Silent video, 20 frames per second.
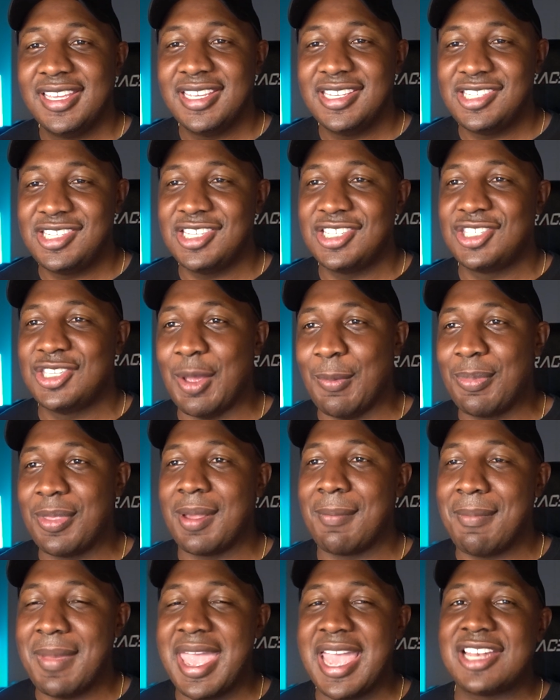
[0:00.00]
it's just
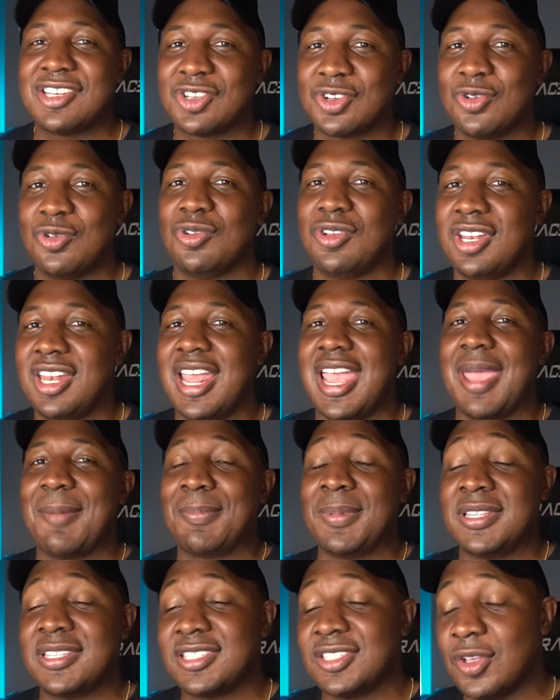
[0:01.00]
something magical that happens.